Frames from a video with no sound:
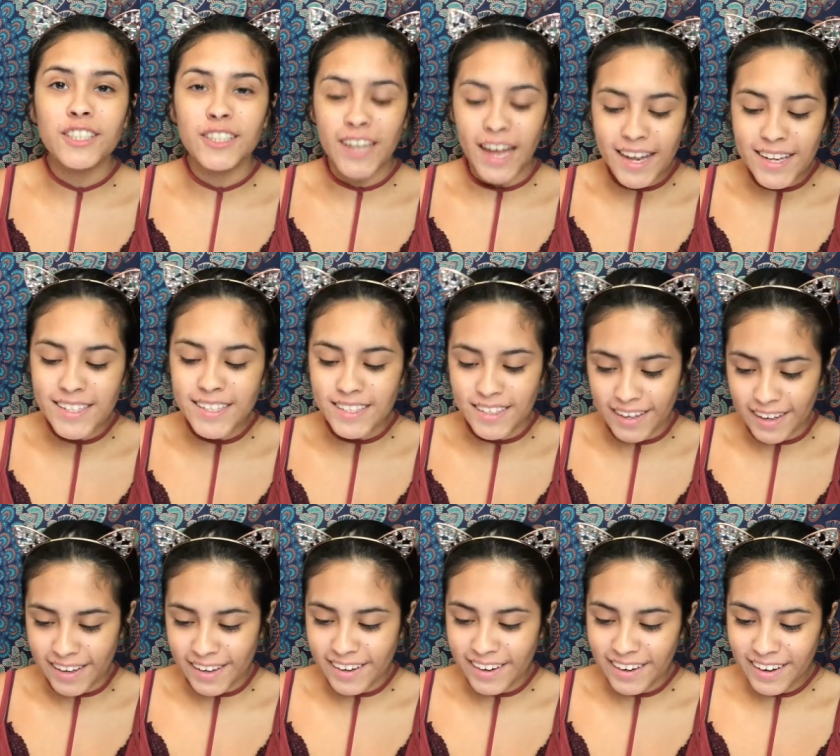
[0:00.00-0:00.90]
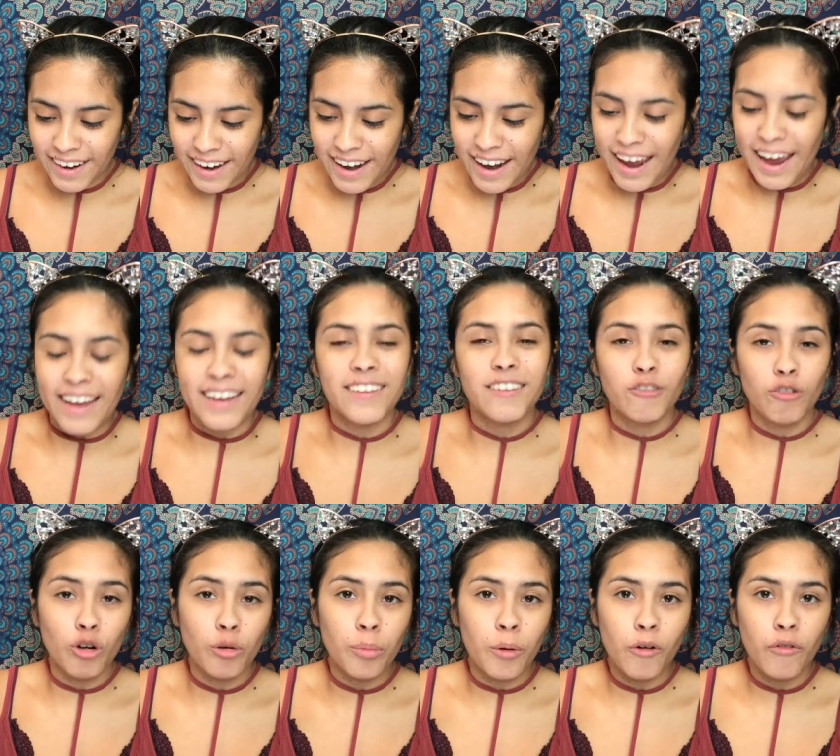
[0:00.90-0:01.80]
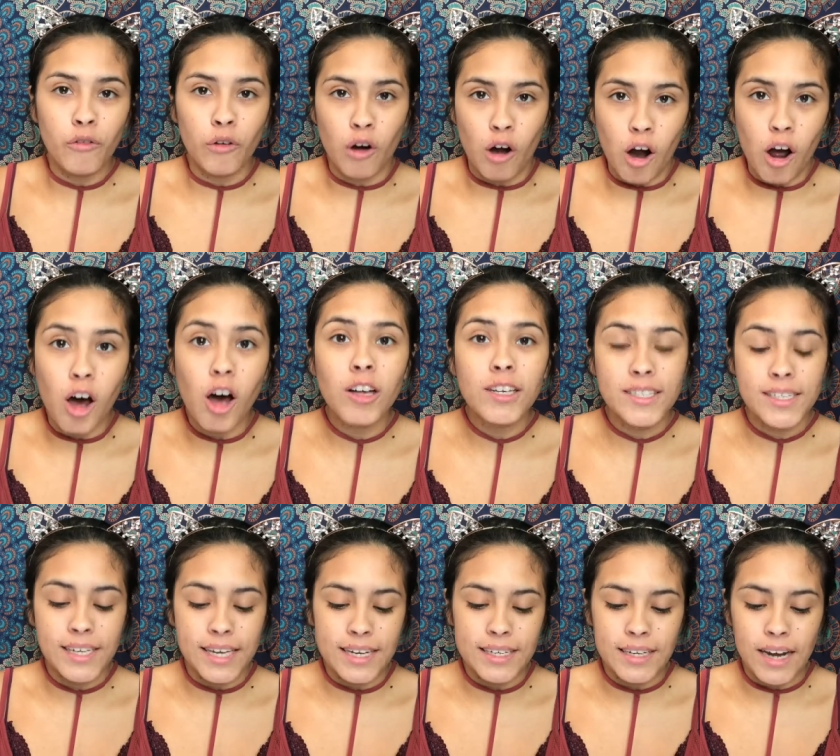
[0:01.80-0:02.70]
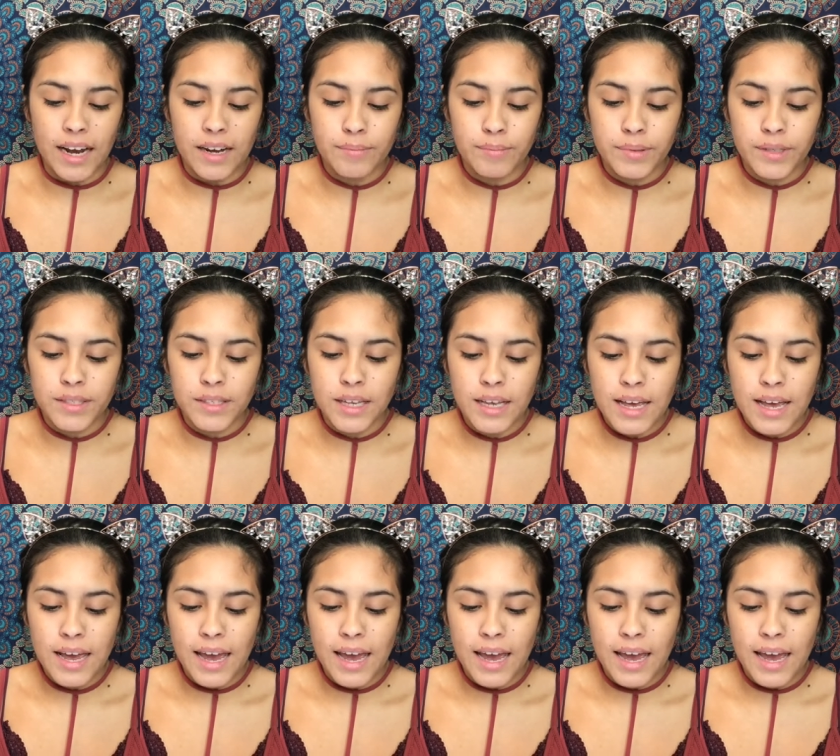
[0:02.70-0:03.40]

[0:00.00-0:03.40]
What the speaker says: tested, and suitable for all skin types.